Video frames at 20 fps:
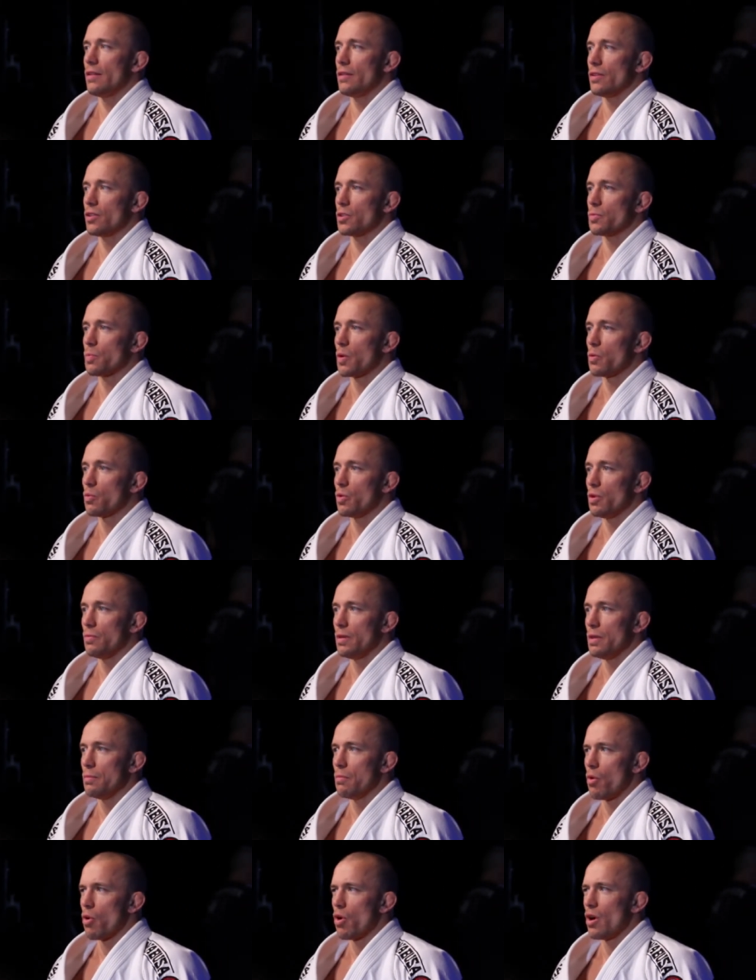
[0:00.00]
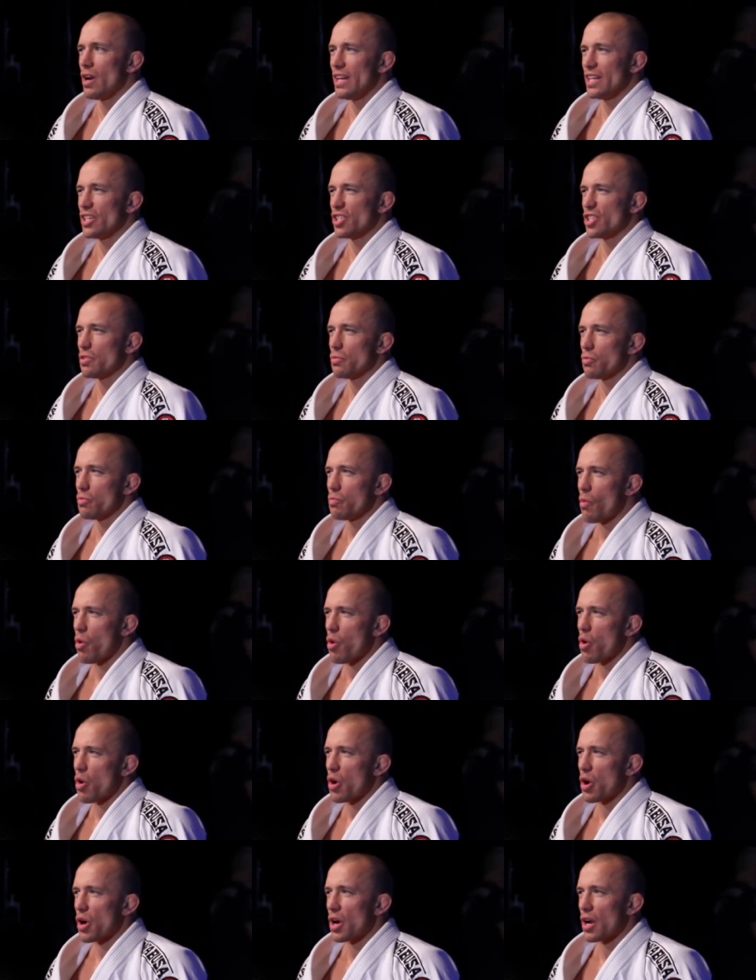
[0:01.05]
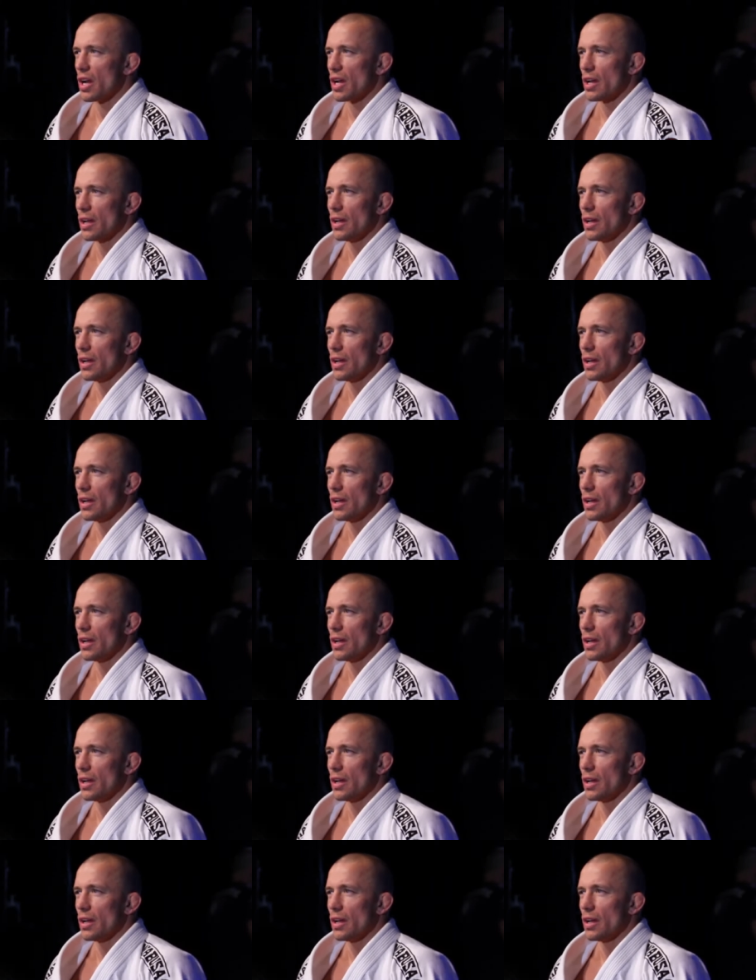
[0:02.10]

the sport will be more legit, more